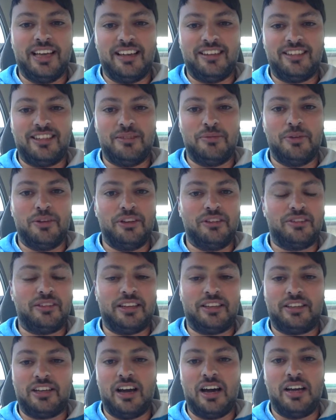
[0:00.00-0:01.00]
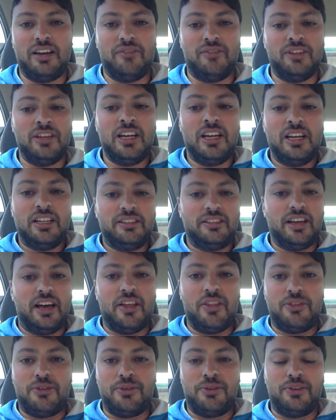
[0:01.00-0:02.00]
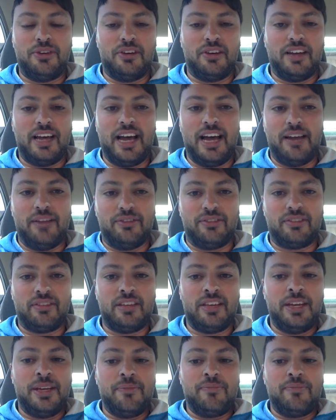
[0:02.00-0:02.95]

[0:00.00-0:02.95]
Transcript: testimonies that God have done through their lives.